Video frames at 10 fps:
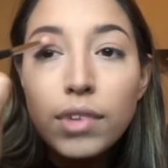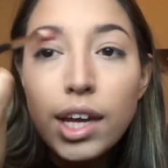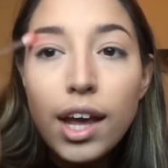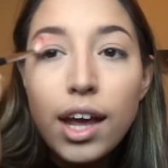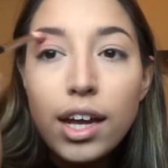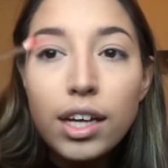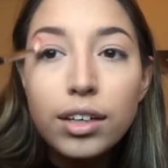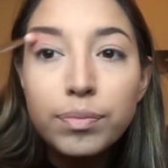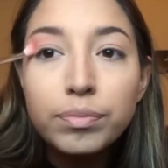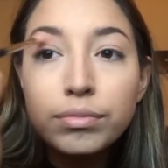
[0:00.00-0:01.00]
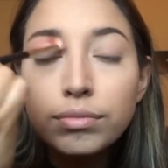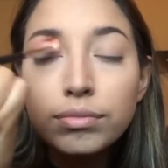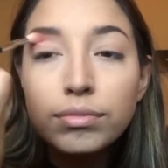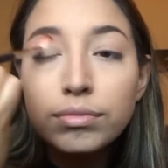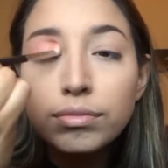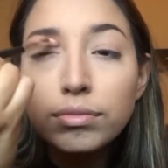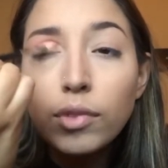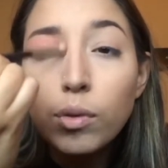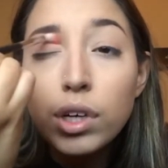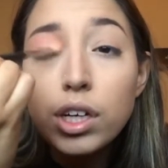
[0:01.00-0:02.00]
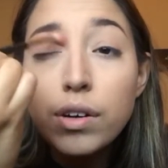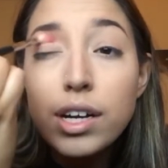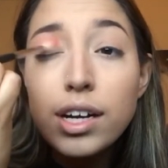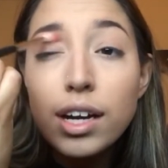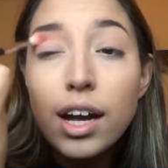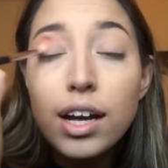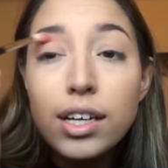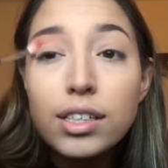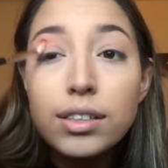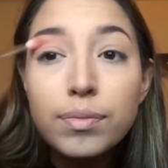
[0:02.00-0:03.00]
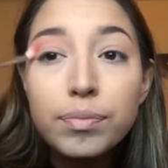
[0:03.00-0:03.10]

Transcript: Yay! We're doing it, guys!